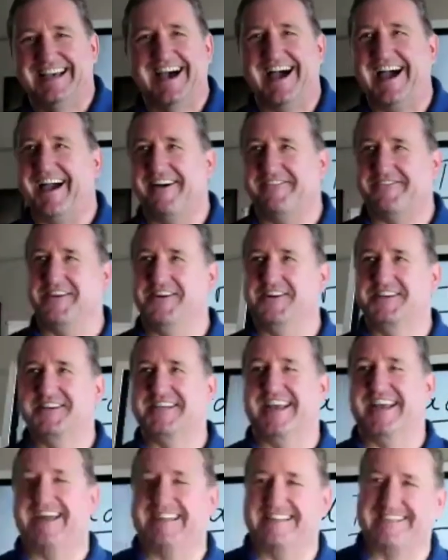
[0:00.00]
I have no
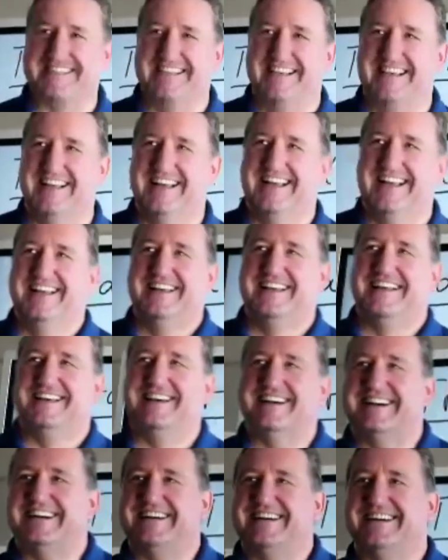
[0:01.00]
chance.
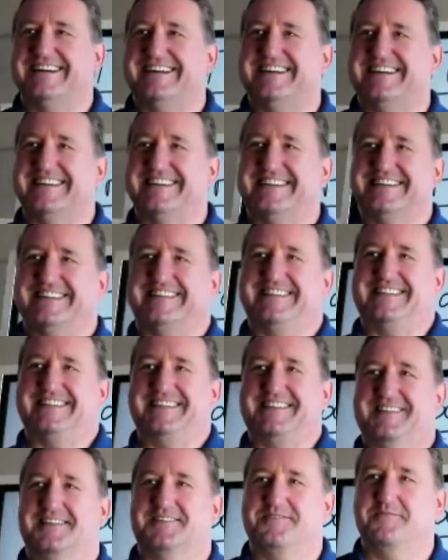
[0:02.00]

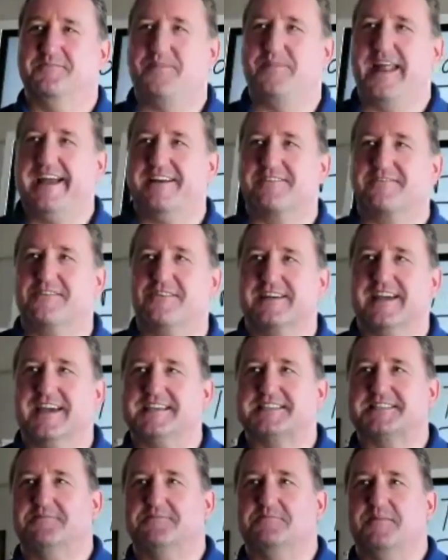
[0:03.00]
BlackRock
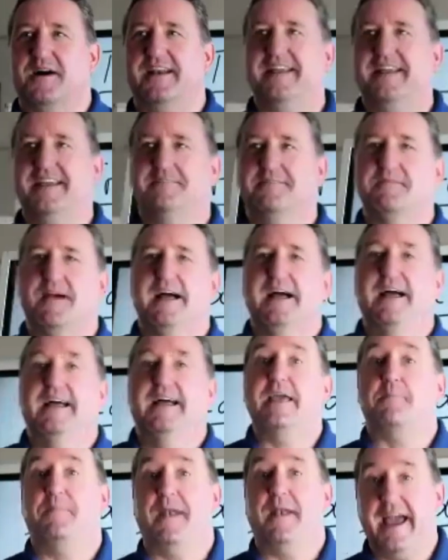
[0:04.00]
has the money.
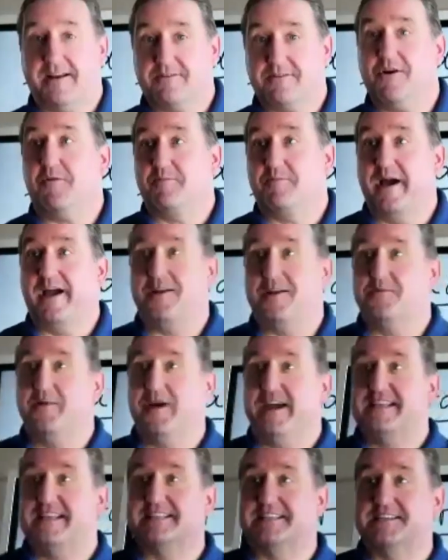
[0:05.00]
Yeah, BlackRock, by the
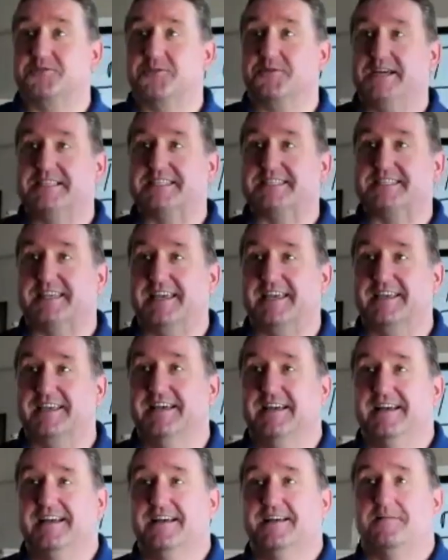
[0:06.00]
way, it's interesting.
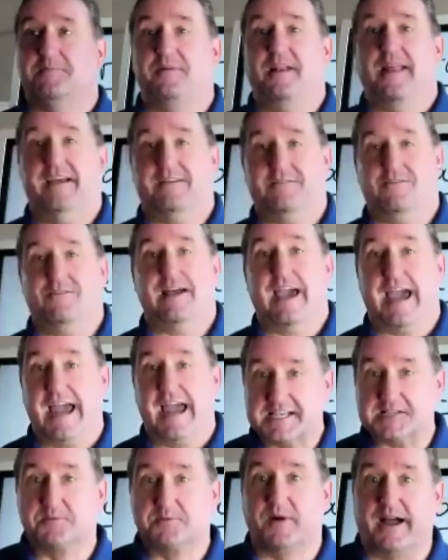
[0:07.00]
BlackRock
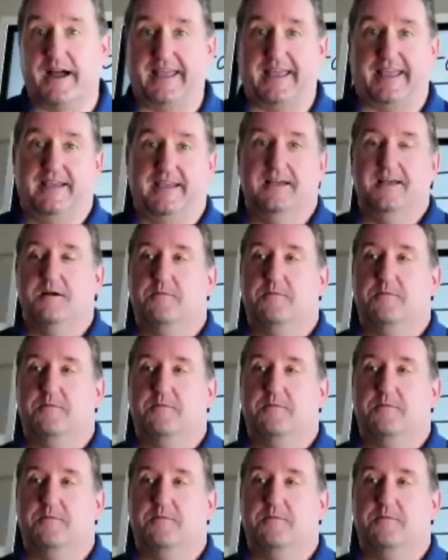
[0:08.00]
has money.